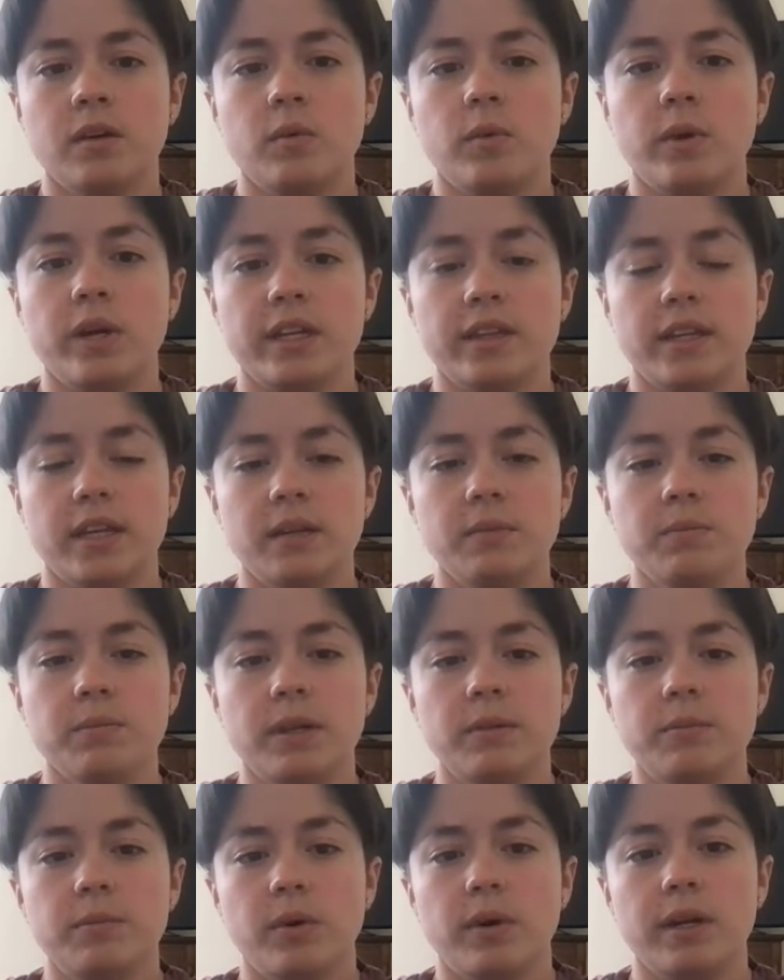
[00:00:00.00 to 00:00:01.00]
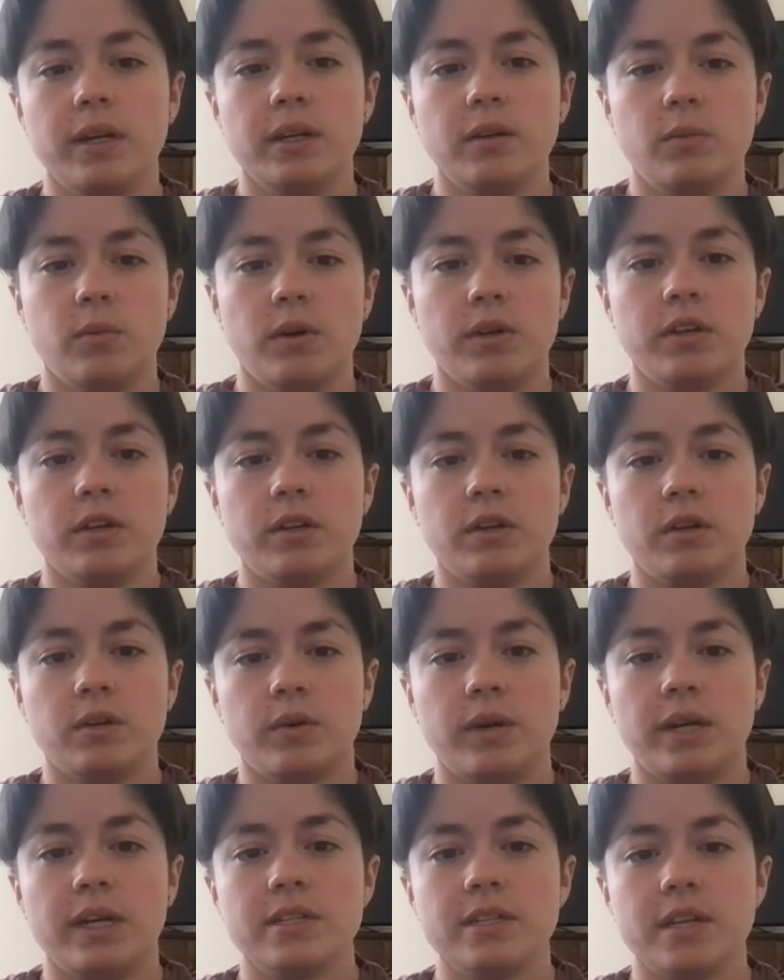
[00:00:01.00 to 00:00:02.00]
We can then pinpoint where the
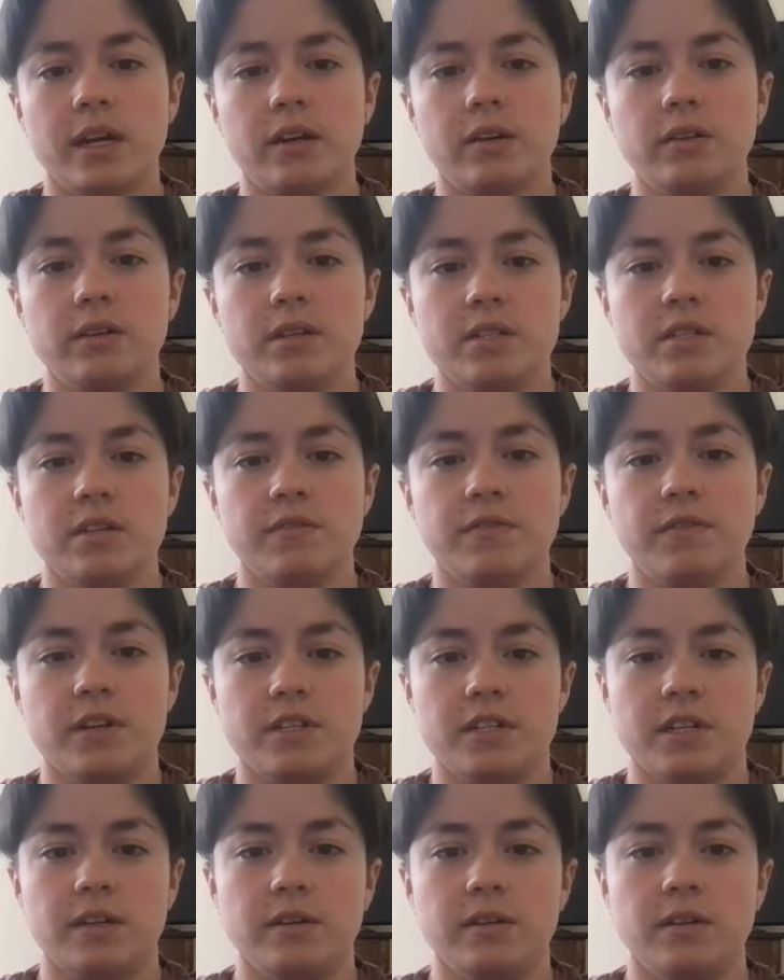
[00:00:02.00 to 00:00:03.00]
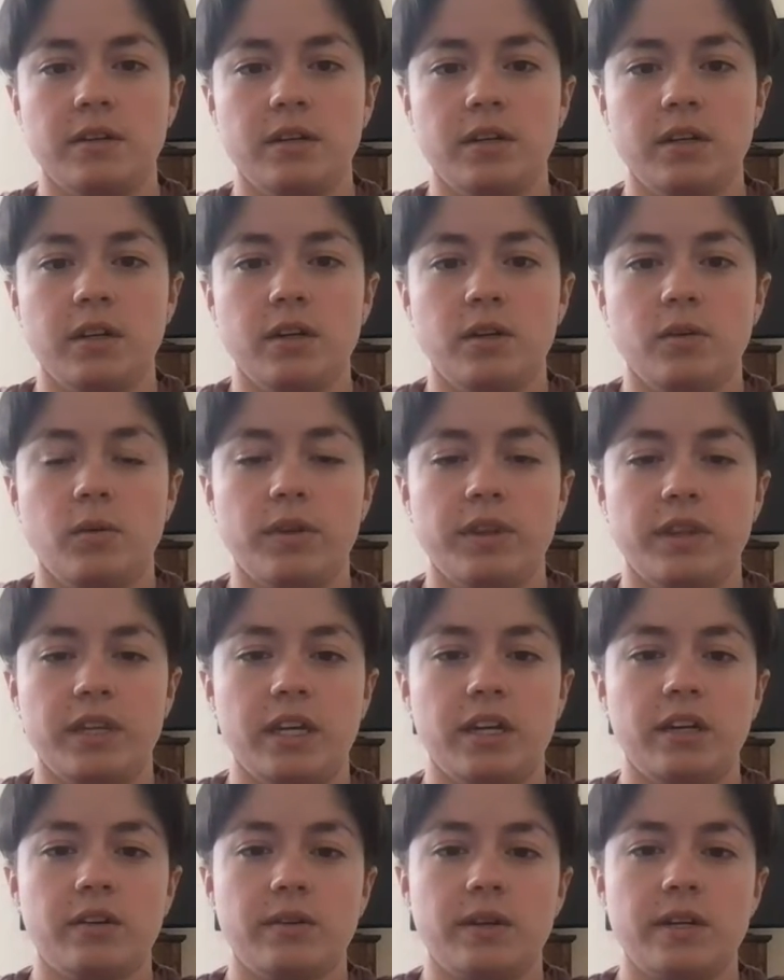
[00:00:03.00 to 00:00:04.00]
urea cycle is deficient with the
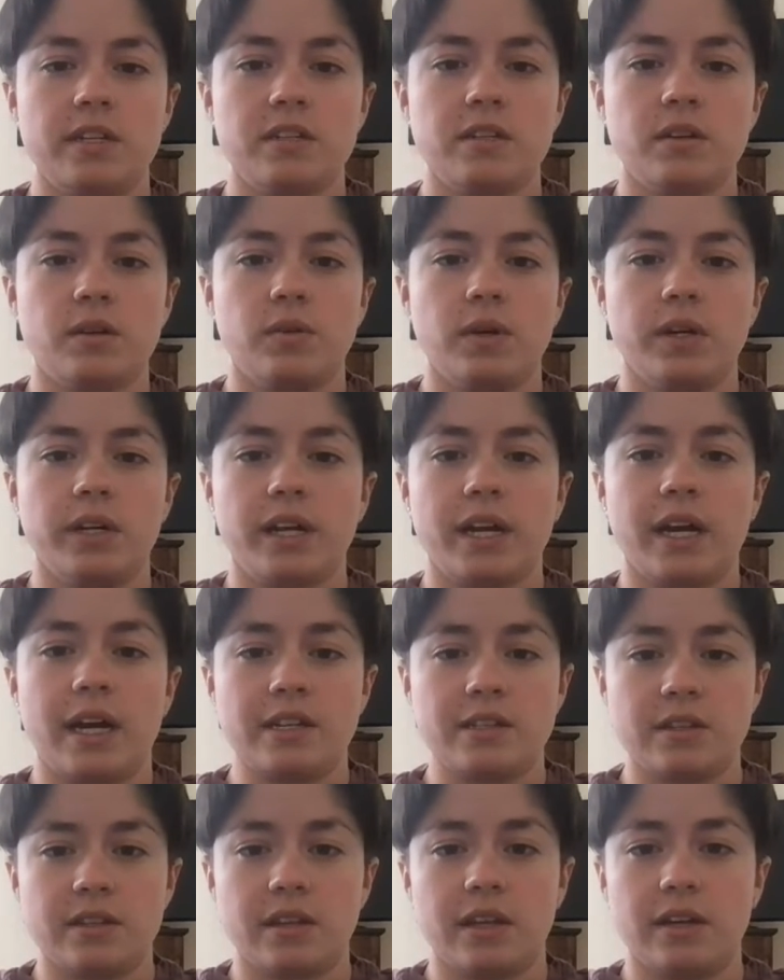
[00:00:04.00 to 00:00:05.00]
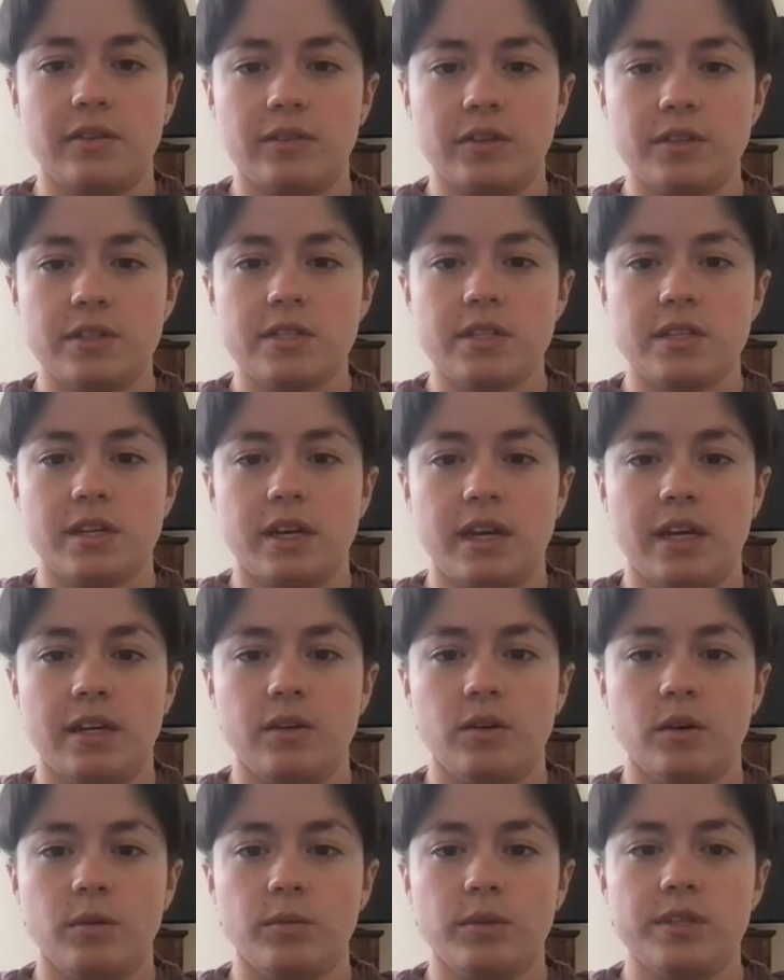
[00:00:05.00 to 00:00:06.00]
increased orotic acid levels and
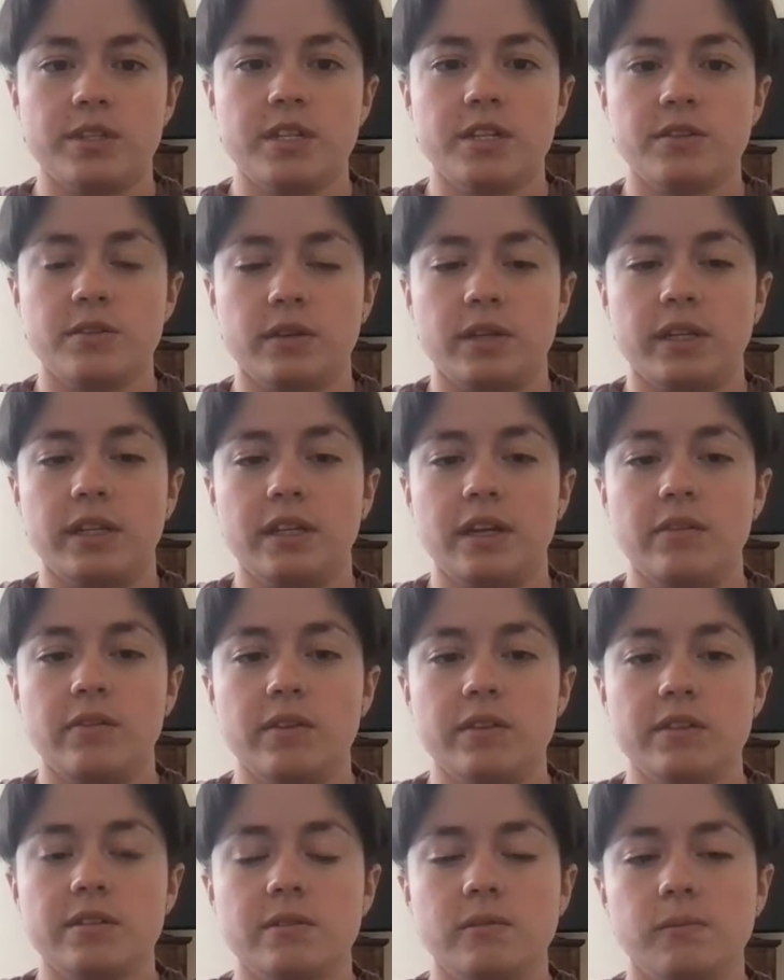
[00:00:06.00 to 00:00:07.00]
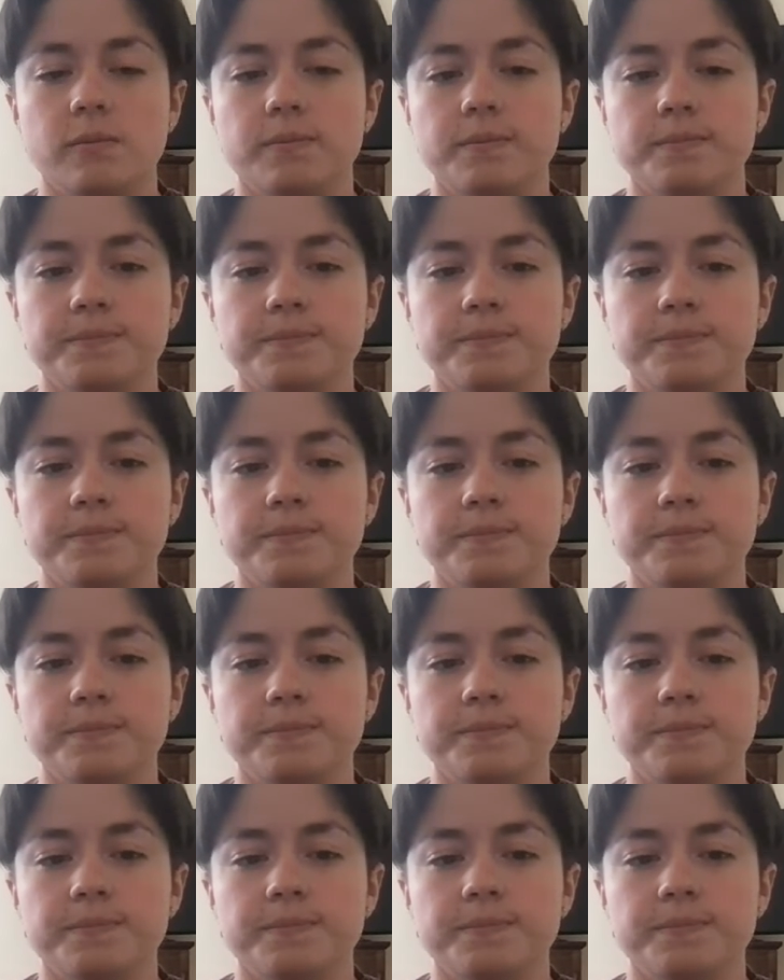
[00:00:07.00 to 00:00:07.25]
normal citrulline levels.